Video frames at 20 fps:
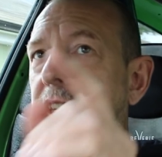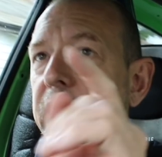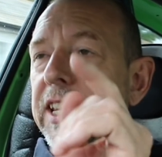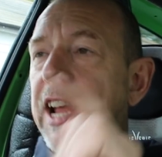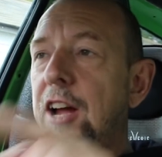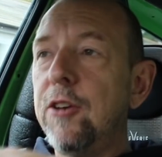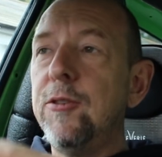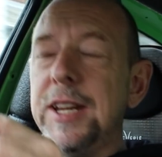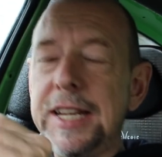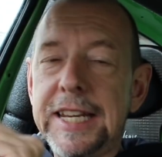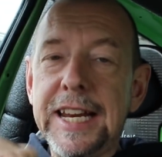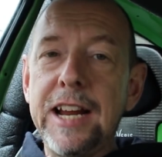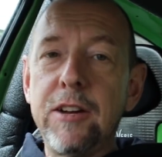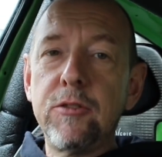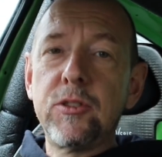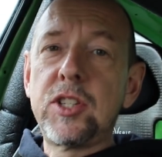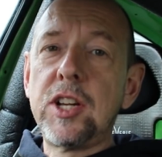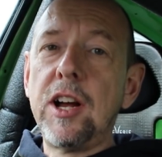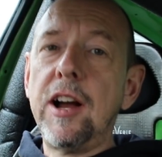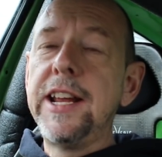The only
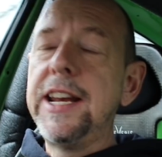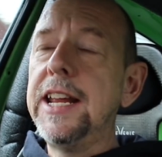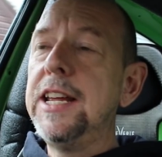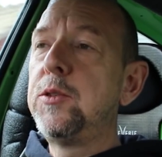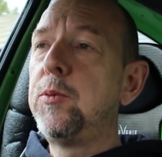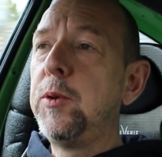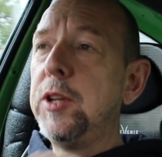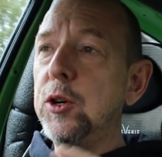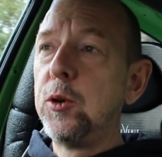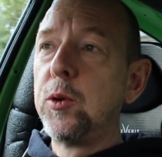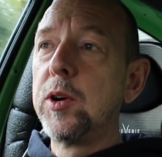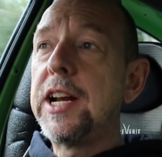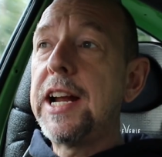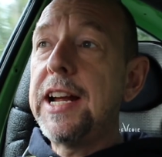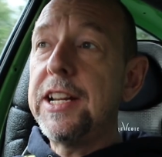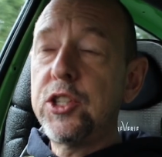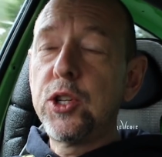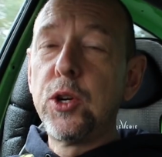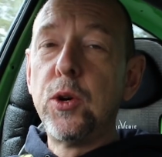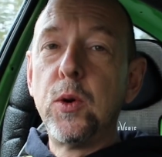downside is, with all of
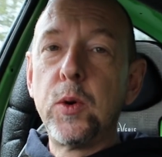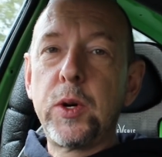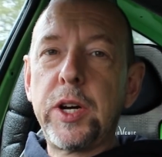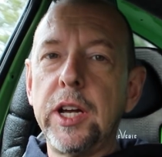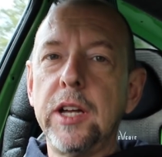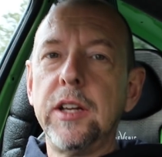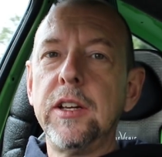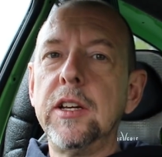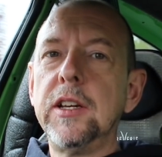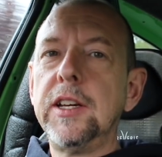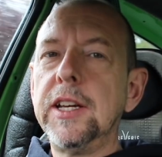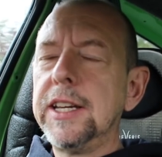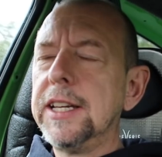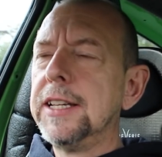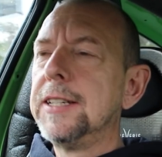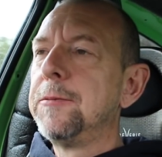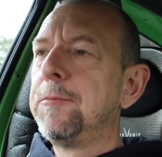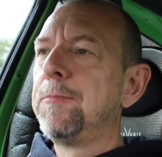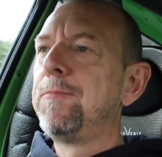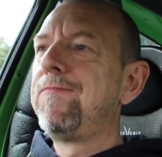that torque
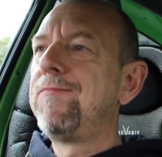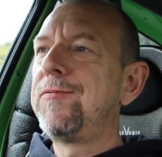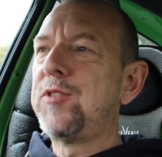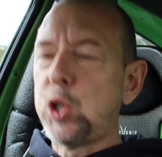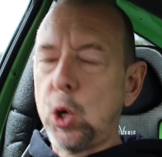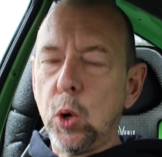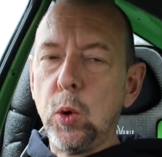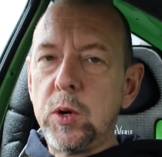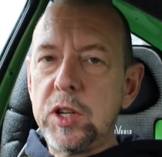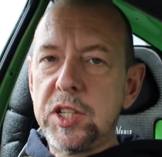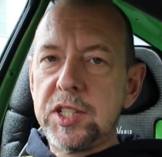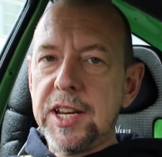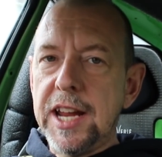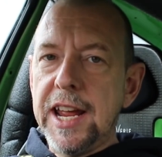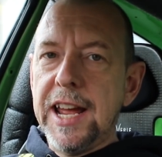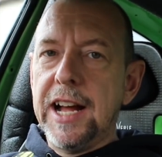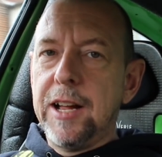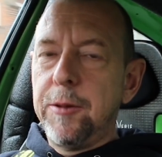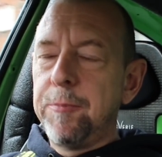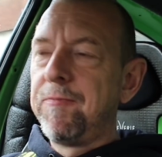
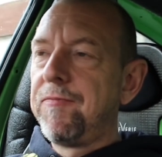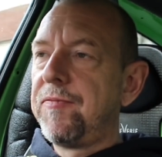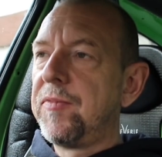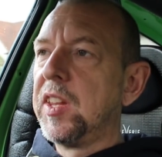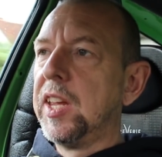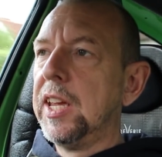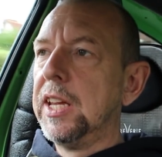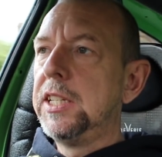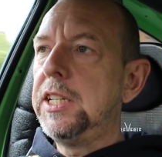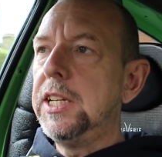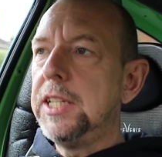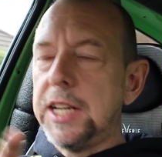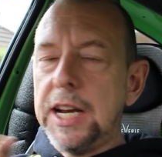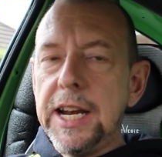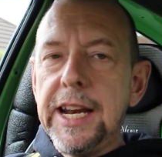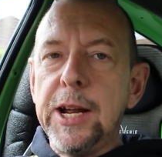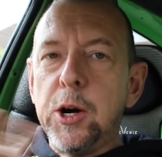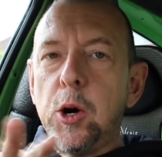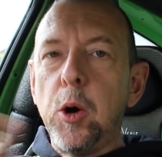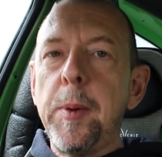steer. She's a
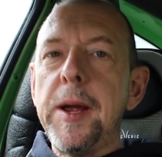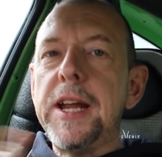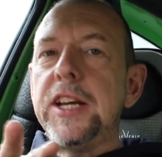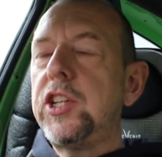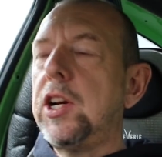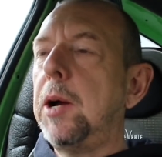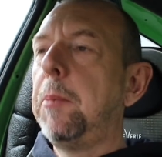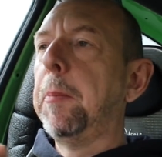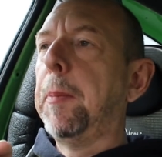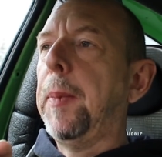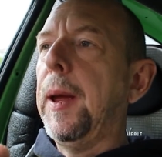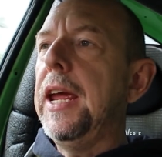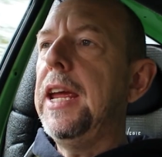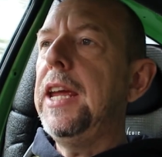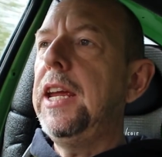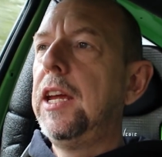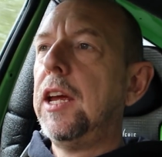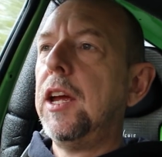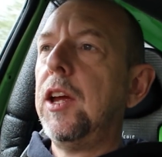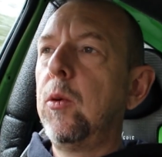little bit
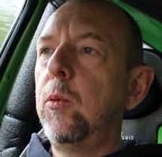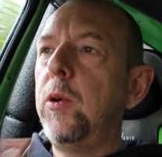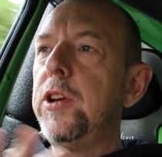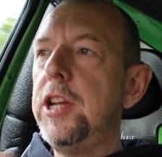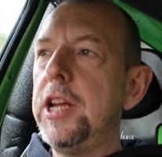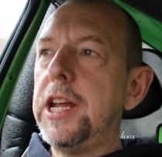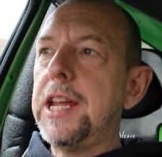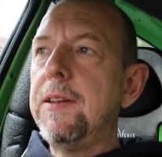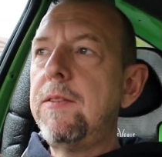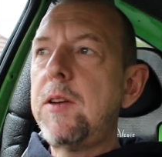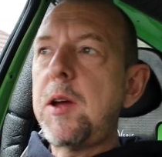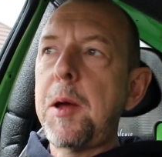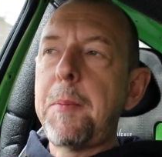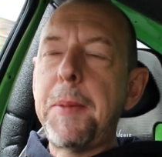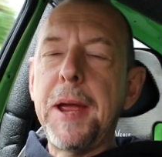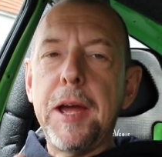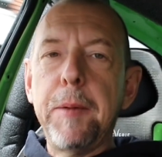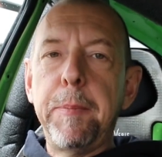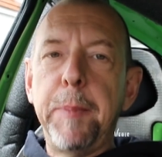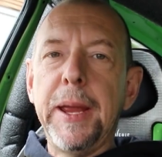jumpy when you give it a
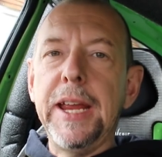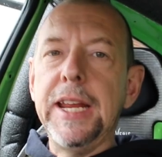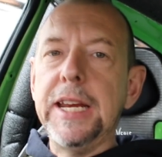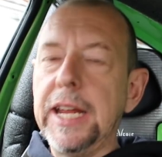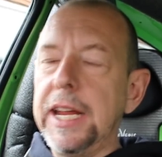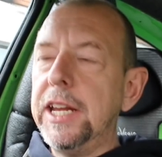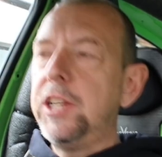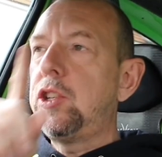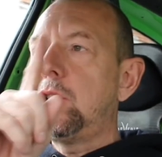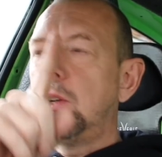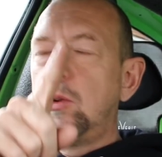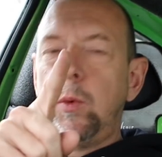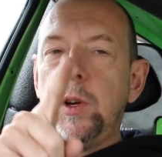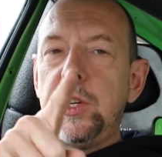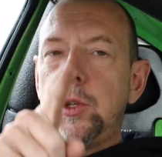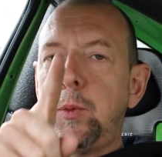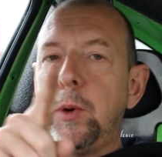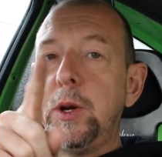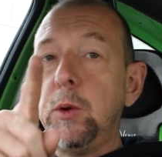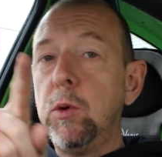bit of beanage,
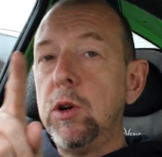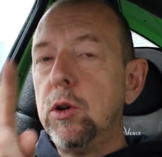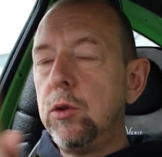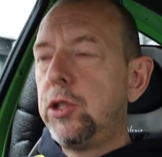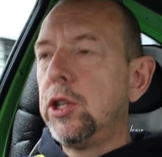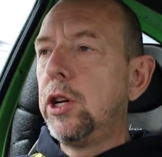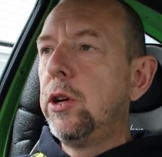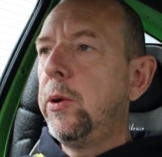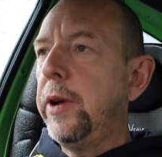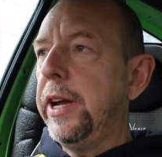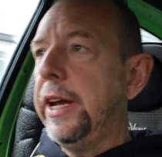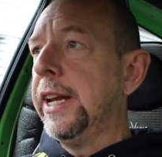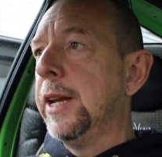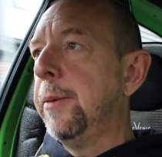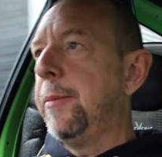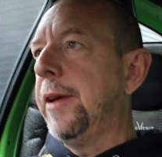which we will do in a